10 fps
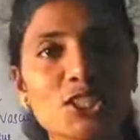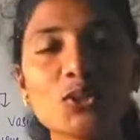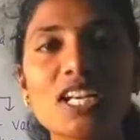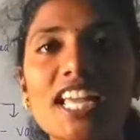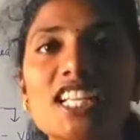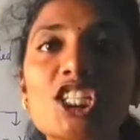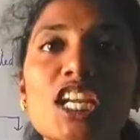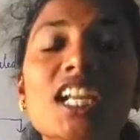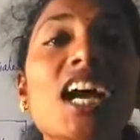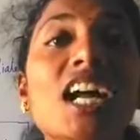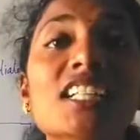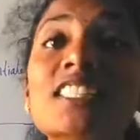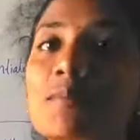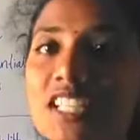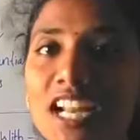Do like, share and
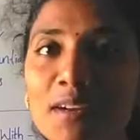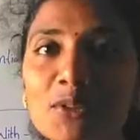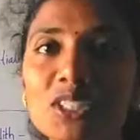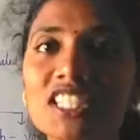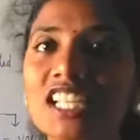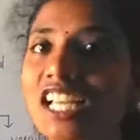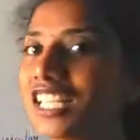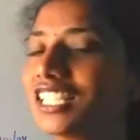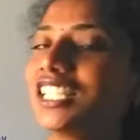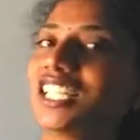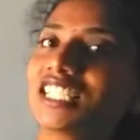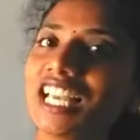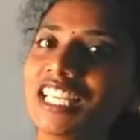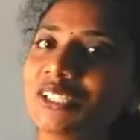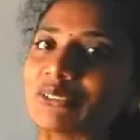subscribe to the channel.
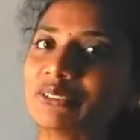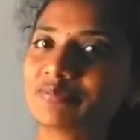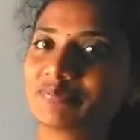Thank you.